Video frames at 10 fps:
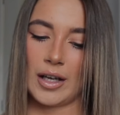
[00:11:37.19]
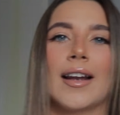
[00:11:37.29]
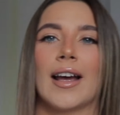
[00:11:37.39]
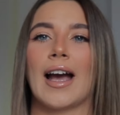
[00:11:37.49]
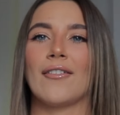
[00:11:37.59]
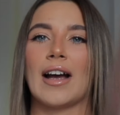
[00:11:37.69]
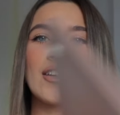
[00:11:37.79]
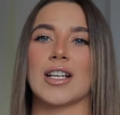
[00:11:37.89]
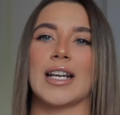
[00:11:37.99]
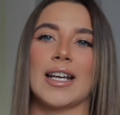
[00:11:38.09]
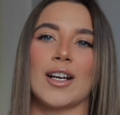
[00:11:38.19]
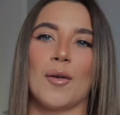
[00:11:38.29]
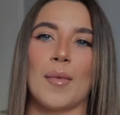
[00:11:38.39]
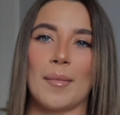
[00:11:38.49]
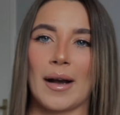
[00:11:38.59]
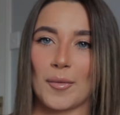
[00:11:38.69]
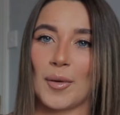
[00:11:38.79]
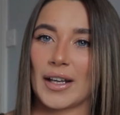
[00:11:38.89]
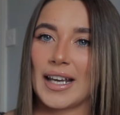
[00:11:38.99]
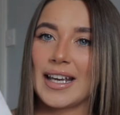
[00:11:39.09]
And I have actually got my
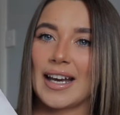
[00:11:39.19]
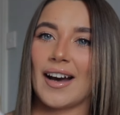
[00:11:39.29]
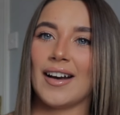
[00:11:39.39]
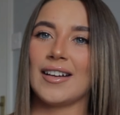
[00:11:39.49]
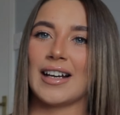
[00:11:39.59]
MacBook here.